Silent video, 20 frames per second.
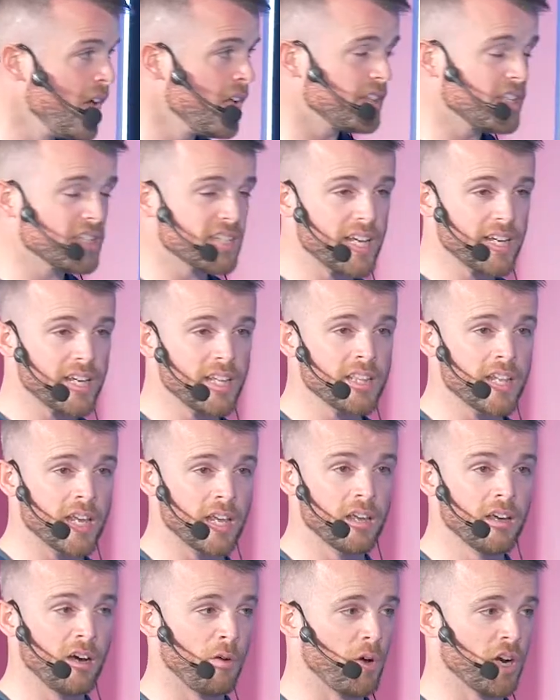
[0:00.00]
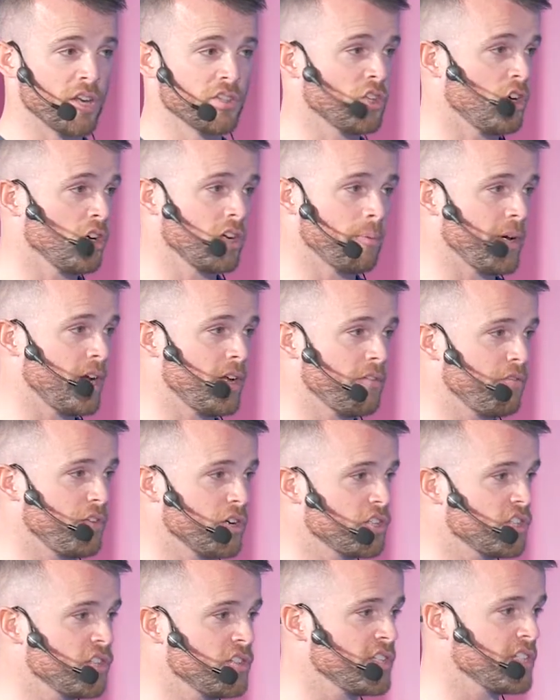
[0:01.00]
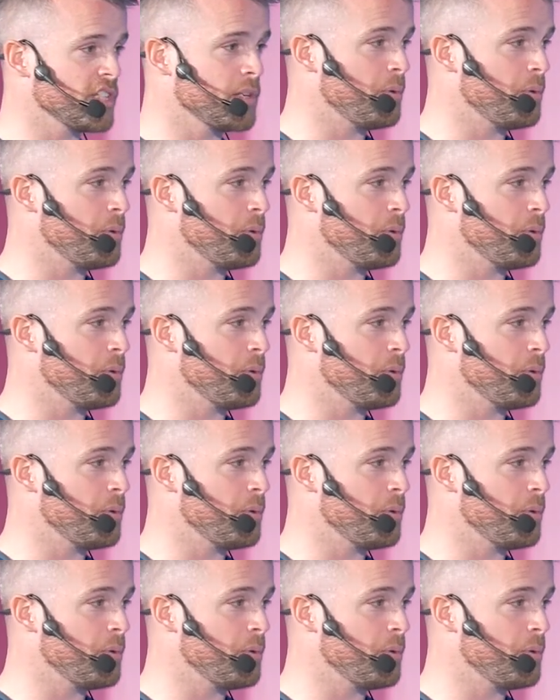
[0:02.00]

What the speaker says: The second thing I want to talk about if you're choosing a